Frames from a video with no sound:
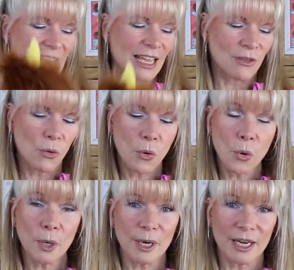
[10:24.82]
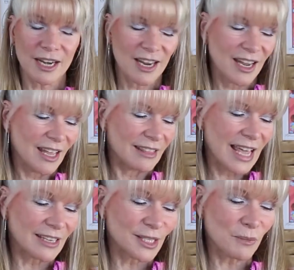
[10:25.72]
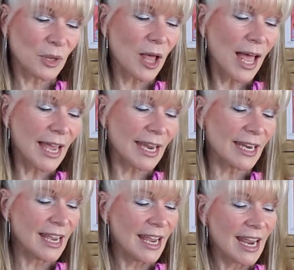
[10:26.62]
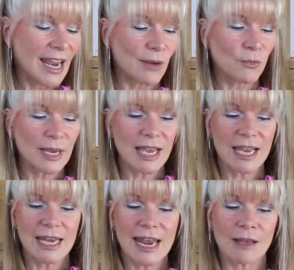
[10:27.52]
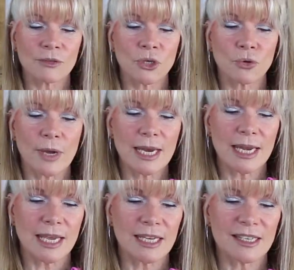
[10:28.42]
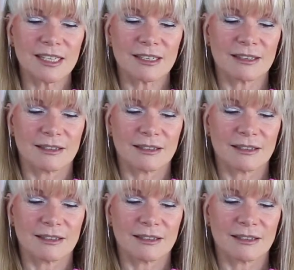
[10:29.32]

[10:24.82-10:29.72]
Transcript: and the horn that is applied, and we can now join it